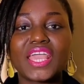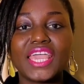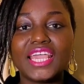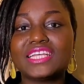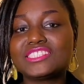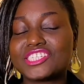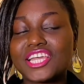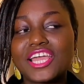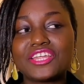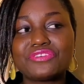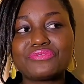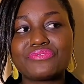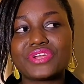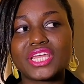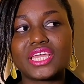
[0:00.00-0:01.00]
In
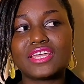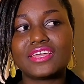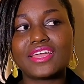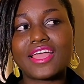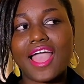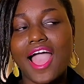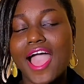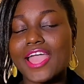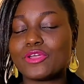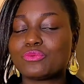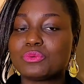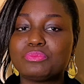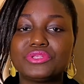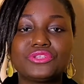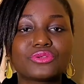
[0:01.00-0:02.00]
January, I
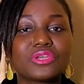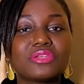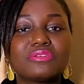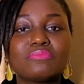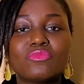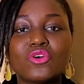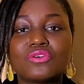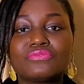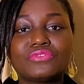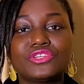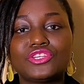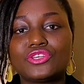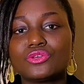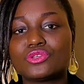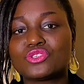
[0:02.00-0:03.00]
will be doing more
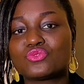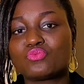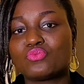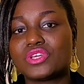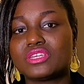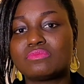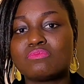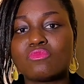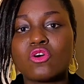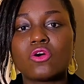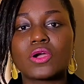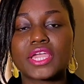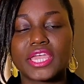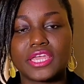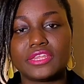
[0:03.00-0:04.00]
videos with
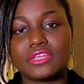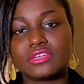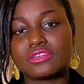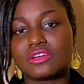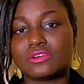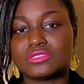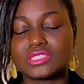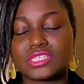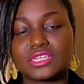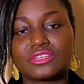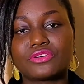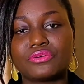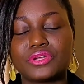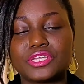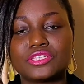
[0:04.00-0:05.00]
more Kenyan content
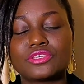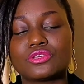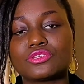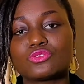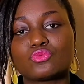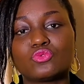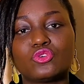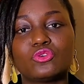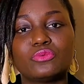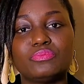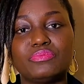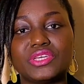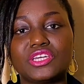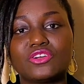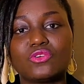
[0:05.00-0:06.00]
creators. We'll
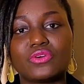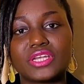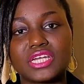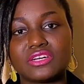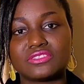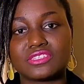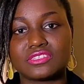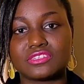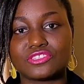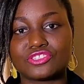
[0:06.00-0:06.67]
be going out to the